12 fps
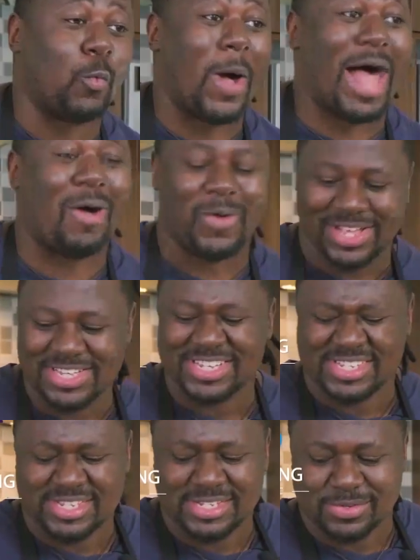wow.
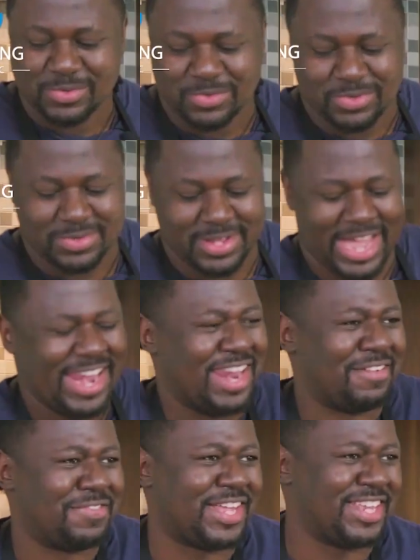Oh, I
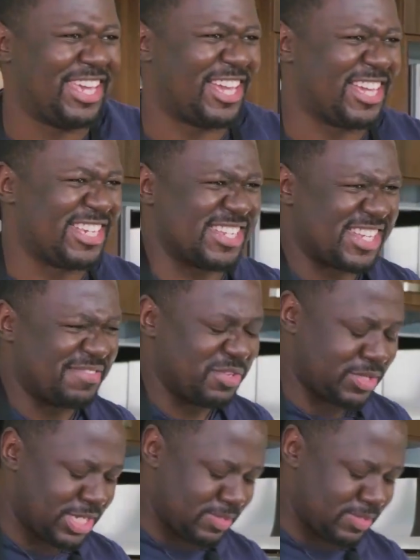love that kick, it just gives you that.